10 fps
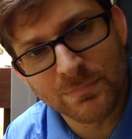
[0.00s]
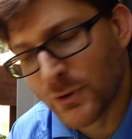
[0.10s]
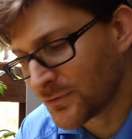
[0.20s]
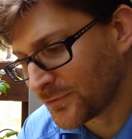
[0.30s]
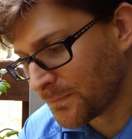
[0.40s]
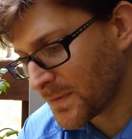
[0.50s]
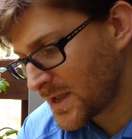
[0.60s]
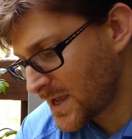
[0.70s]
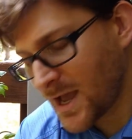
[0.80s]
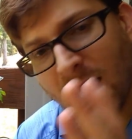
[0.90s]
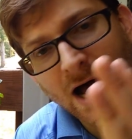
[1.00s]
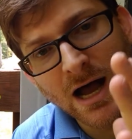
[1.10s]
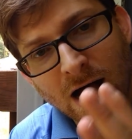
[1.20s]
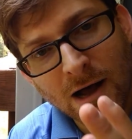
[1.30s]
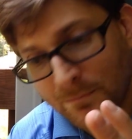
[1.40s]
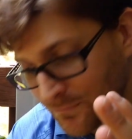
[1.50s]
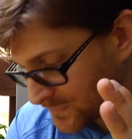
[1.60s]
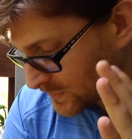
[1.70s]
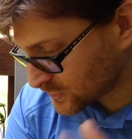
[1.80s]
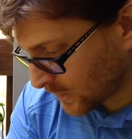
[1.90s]
Beautiful. So
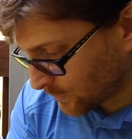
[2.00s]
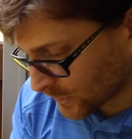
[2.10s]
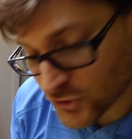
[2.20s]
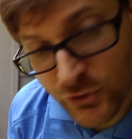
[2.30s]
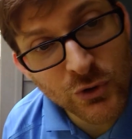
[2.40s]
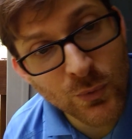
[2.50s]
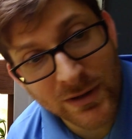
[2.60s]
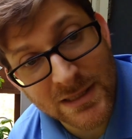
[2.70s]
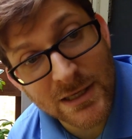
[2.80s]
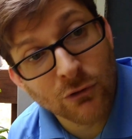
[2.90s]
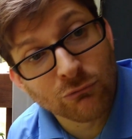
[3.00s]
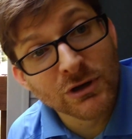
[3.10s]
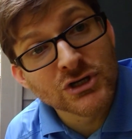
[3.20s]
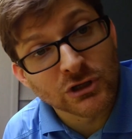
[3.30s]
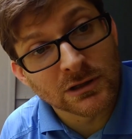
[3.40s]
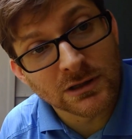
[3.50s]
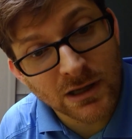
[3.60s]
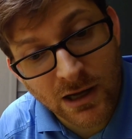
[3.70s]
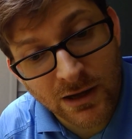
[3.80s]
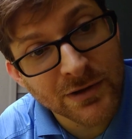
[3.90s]
I want to show you what the original
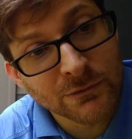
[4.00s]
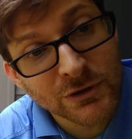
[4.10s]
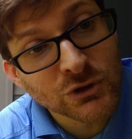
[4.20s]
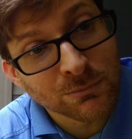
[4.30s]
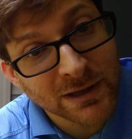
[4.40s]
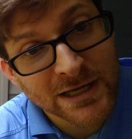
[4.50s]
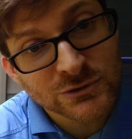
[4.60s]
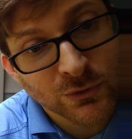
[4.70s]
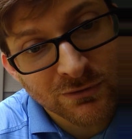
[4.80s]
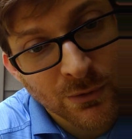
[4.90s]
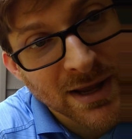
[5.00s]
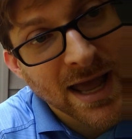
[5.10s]
plants were that